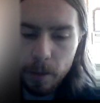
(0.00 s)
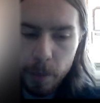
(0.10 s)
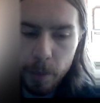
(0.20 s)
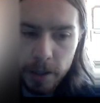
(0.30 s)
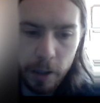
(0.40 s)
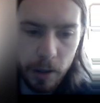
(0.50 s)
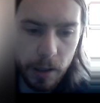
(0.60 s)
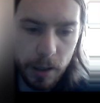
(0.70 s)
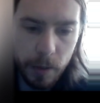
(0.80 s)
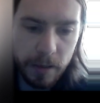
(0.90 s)

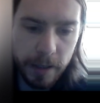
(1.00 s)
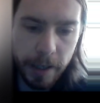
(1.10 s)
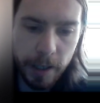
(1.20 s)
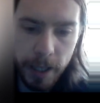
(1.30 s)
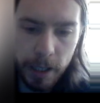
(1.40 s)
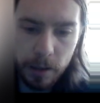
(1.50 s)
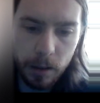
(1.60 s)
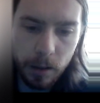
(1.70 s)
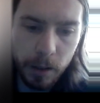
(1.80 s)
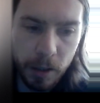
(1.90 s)
Patera, this enigmatic
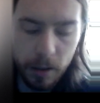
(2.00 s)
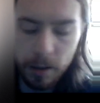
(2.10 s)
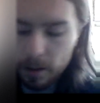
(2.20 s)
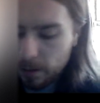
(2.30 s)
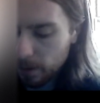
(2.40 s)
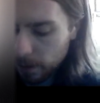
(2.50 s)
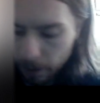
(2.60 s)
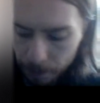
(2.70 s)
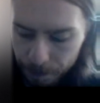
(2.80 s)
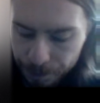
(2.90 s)
leader, and